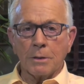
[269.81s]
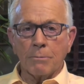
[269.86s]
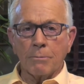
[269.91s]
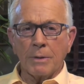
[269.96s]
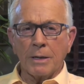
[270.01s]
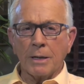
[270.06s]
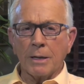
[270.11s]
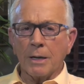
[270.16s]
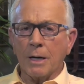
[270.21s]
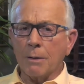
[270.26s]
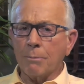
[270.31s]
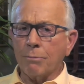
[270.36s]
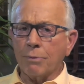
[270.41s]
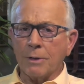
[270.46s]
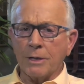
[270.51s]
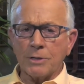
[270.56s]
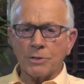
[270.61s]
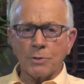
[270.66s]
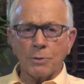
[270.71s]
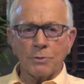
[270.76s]
May God
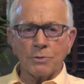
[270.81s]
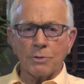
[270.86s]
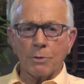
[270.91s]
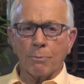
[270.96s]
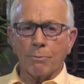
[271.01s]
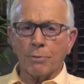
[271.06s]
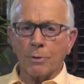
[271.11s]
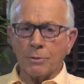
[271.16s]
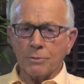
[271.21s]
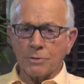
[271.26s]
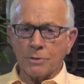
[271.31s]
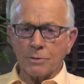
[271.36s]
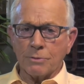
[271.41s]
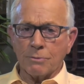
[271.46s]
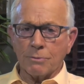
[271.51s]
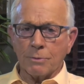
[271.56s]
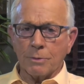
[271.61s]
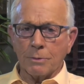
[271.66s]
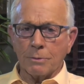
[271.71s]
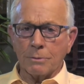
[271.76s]
bless you as you approach his
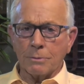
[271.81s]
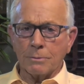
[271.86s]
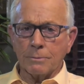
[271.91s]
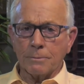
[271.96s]
throne.